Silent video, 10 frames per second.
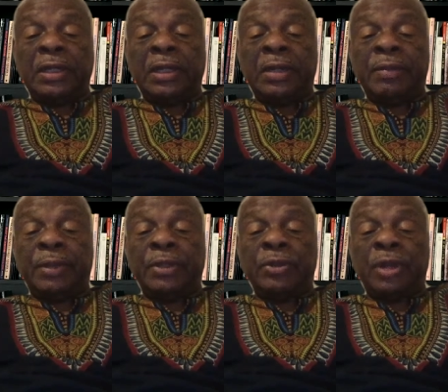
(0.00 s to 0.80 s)
but you
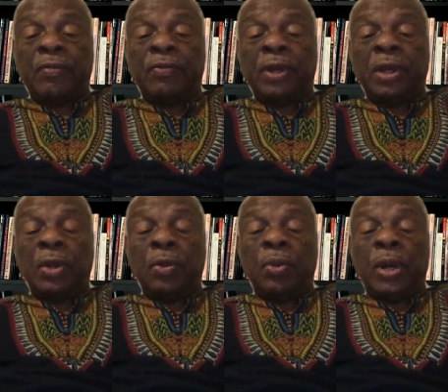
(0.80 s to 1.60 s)
have
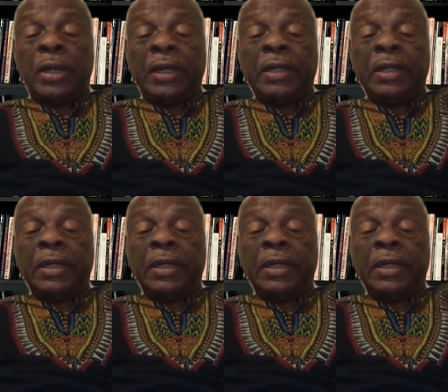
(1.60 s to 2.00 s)
one India.